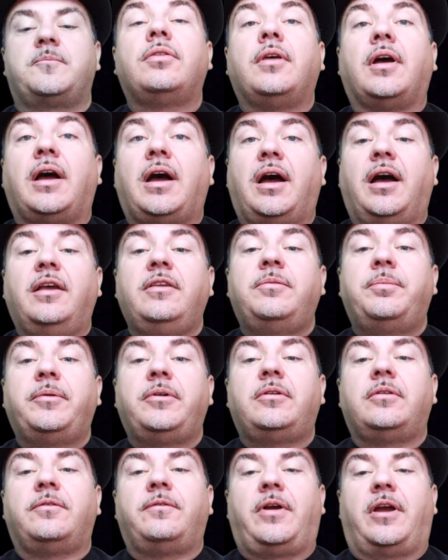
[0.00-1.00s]
The
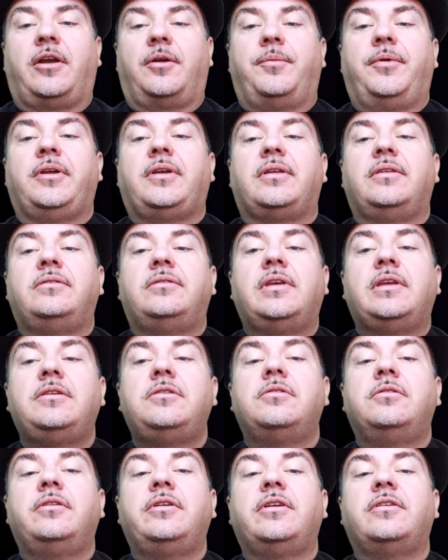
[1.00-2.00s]
hospital environment
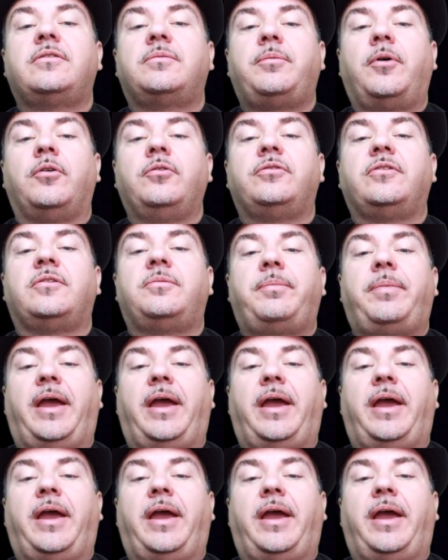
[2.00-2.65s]
continually exposes